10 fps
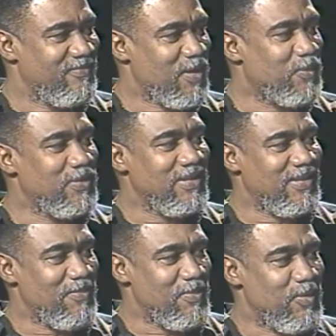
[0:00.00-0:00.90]
how did it
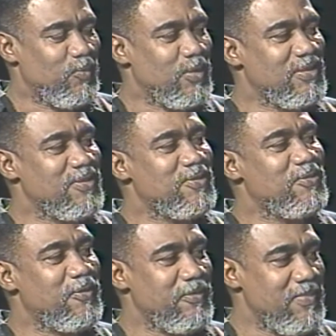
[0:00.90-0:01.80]
come about? What's the
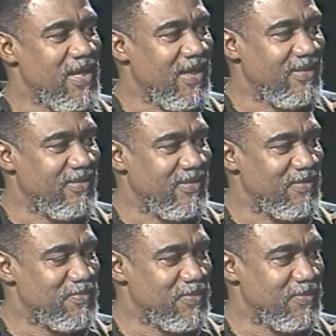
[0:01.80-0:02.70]
story behind the
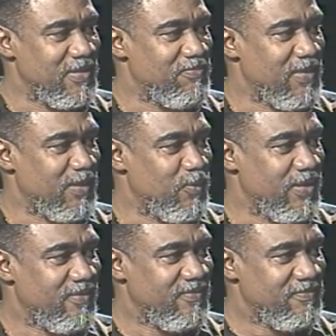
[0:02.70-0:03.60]
calypso name Penguin?